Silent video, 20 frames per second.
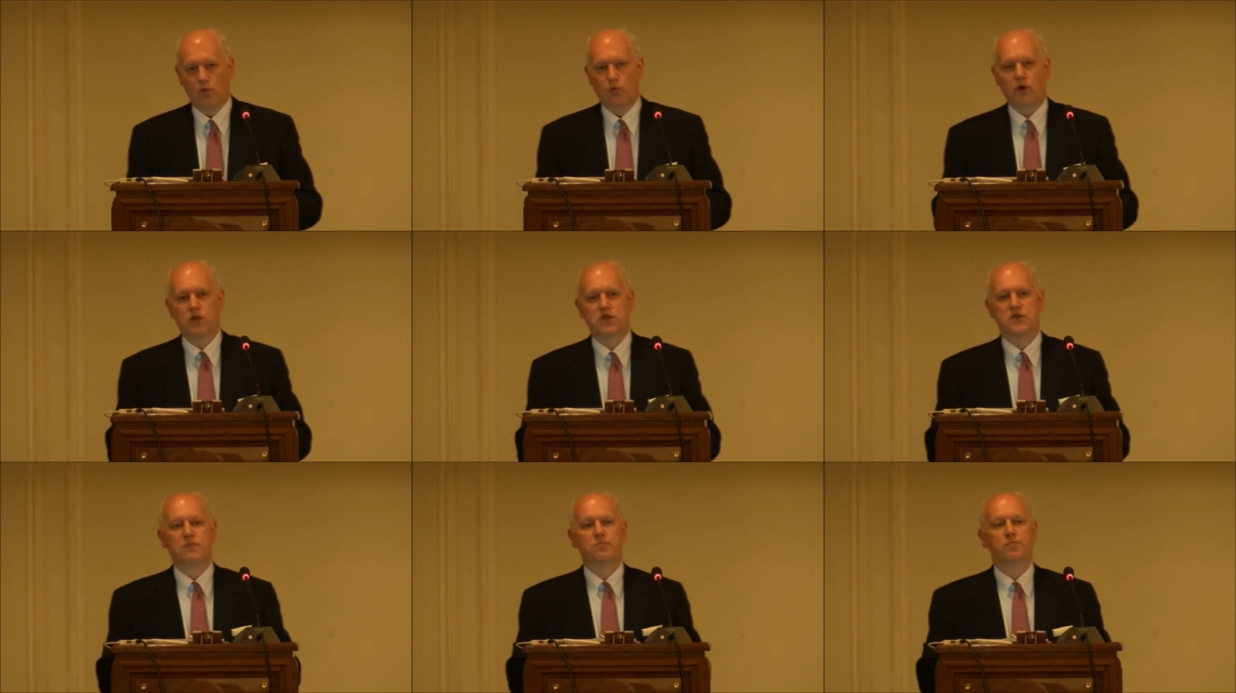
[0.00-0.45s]

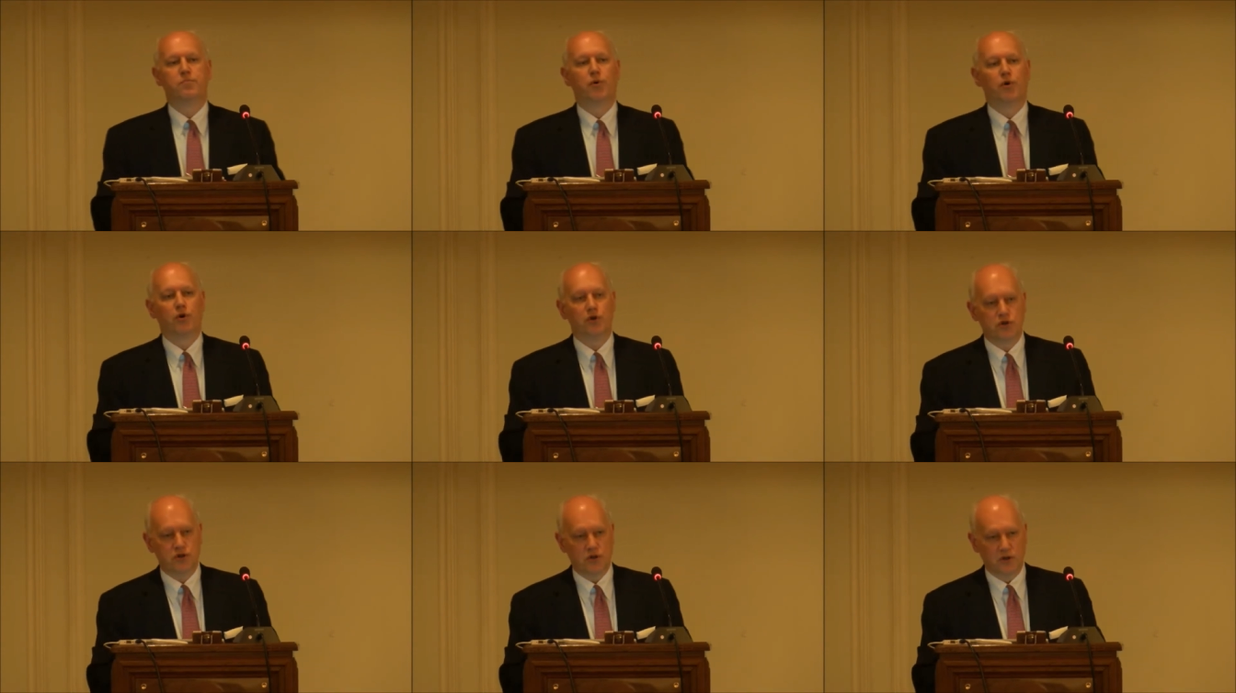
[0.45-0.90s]
what's
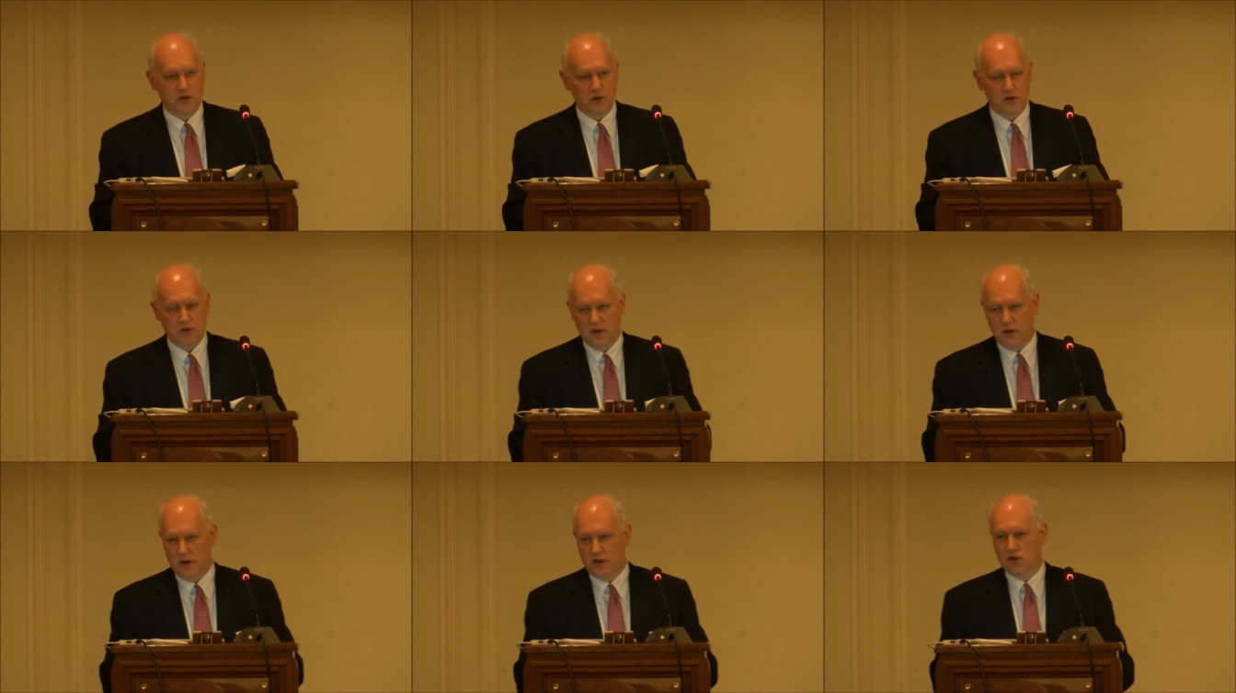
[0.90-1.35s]

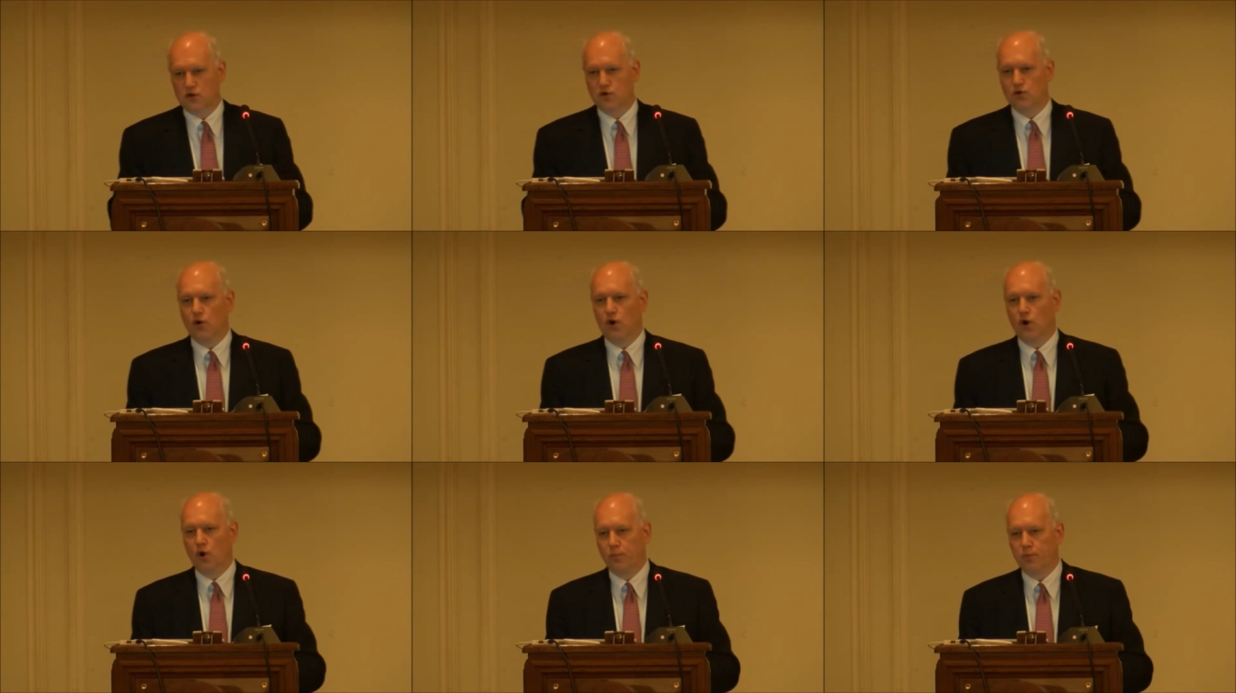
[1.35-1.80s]
important is
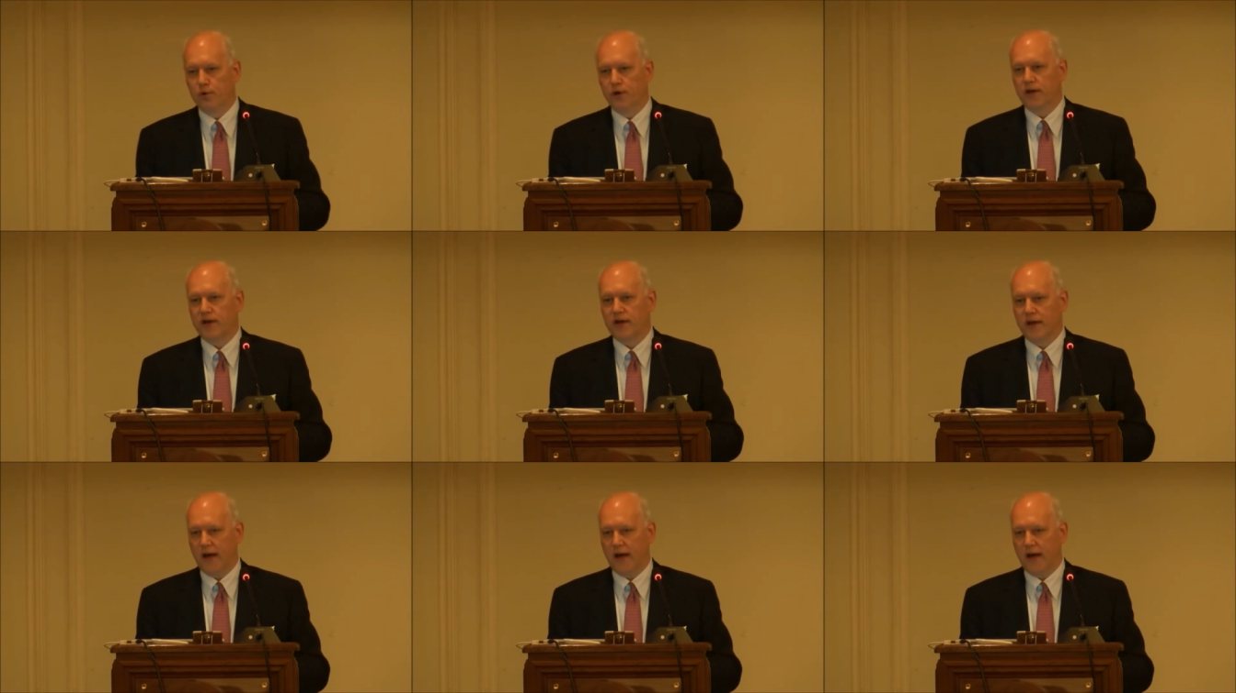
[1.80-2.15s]
to open